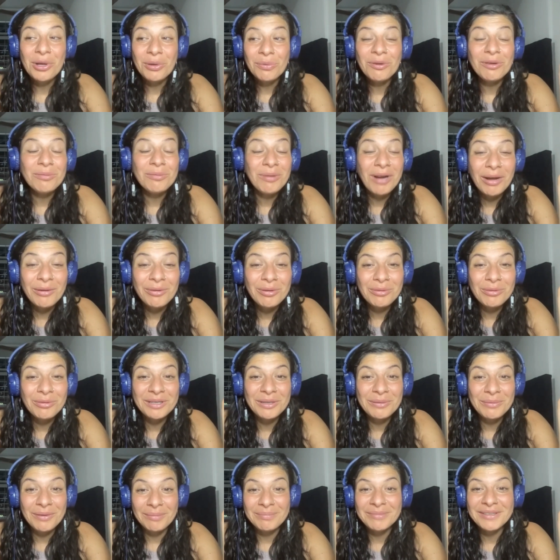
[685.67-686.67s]
we'll
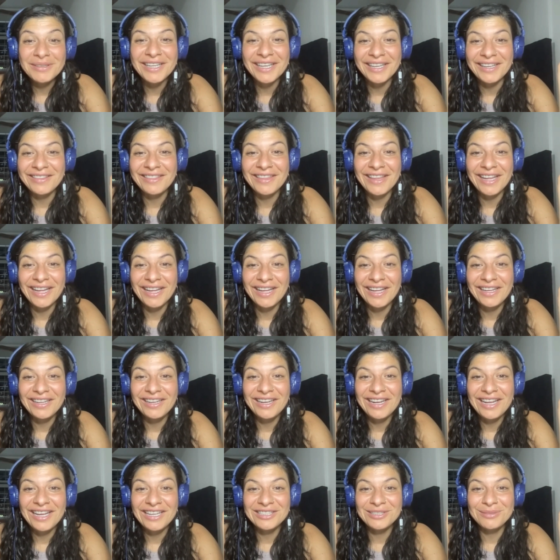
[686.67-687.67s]
probably replicate that
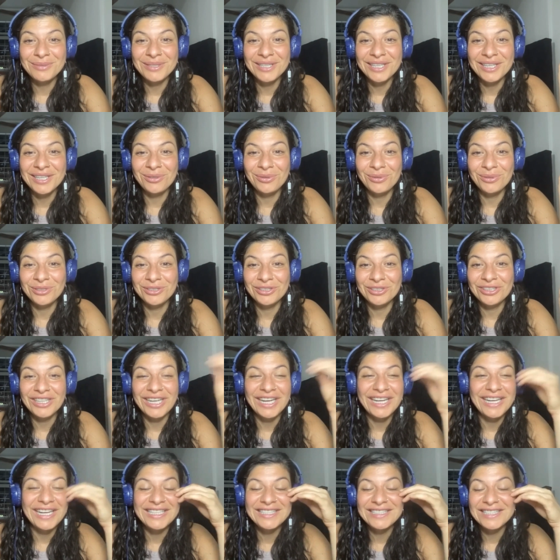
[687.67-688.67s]
as we get older.
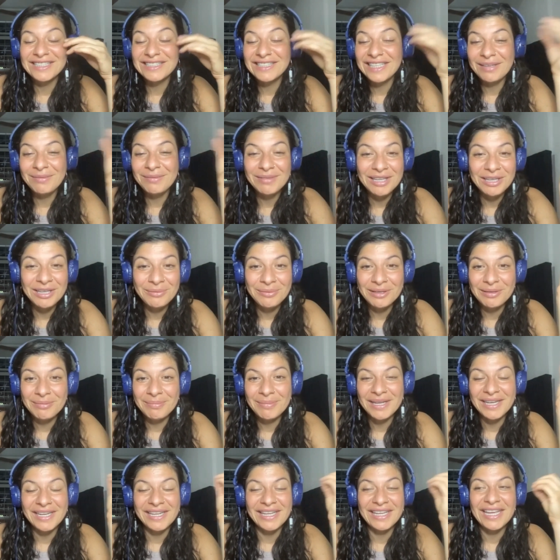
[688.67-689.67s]
And it's the same thing with
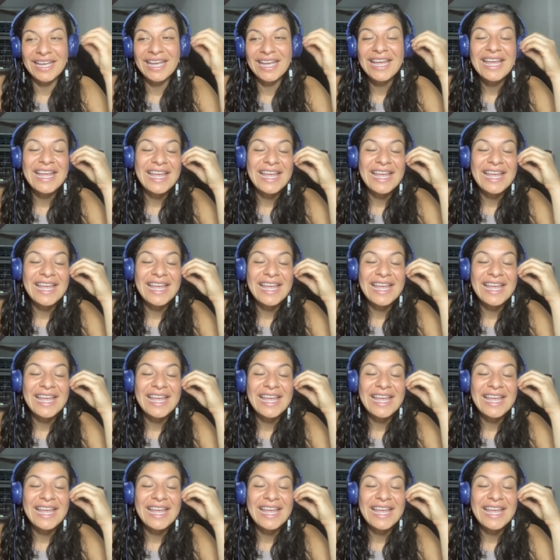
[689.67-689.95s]
money.